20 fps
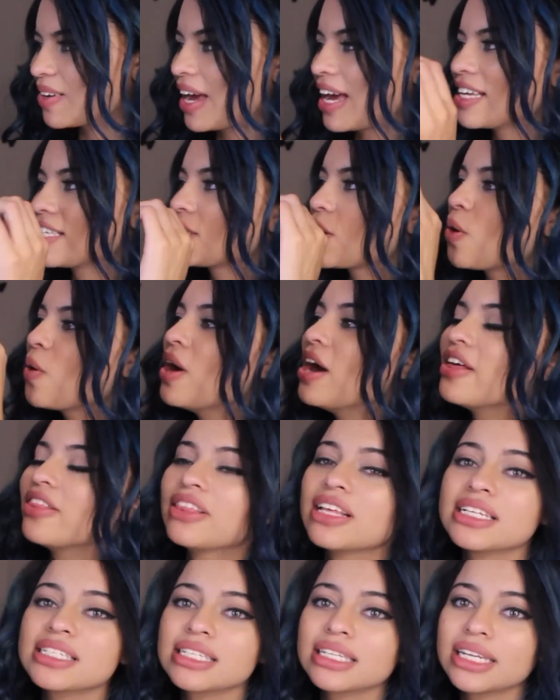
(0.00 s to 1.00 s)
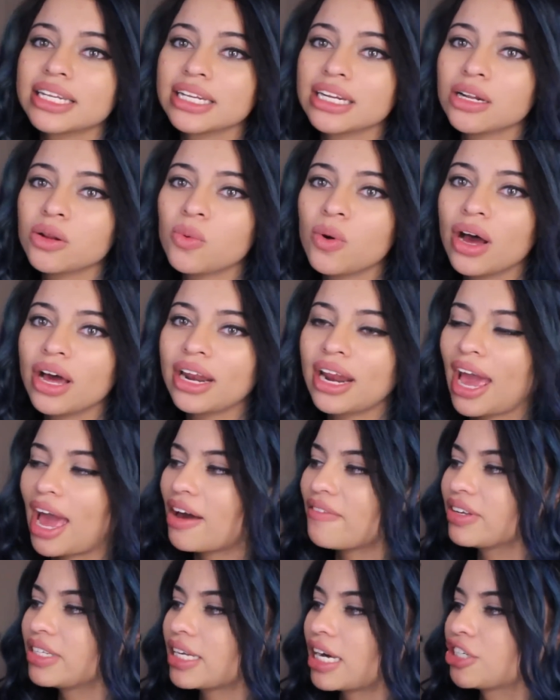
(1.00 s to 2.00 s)
Okay, so this little one I
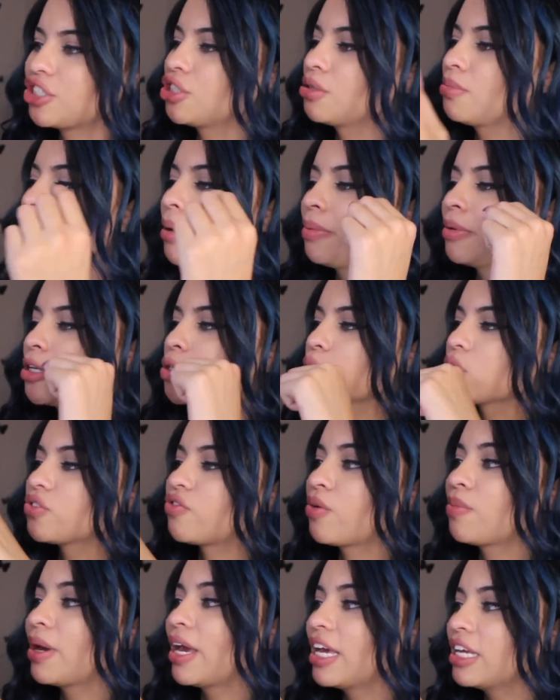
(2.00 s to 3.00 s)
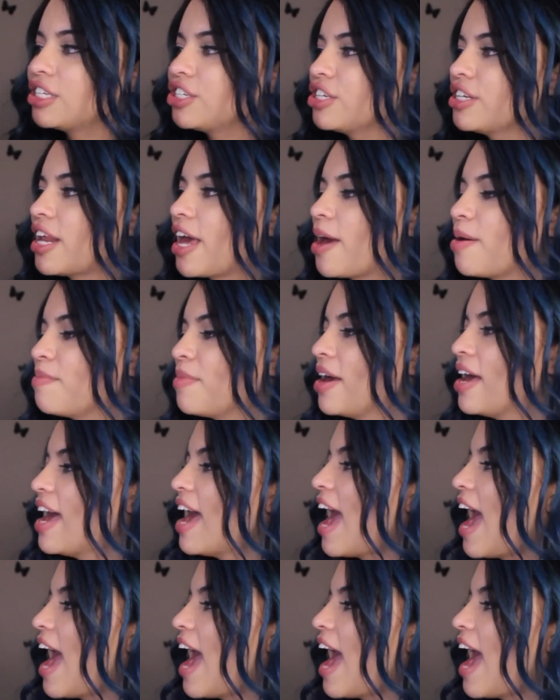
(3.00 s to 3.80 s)
have attached to my purse was from H&M.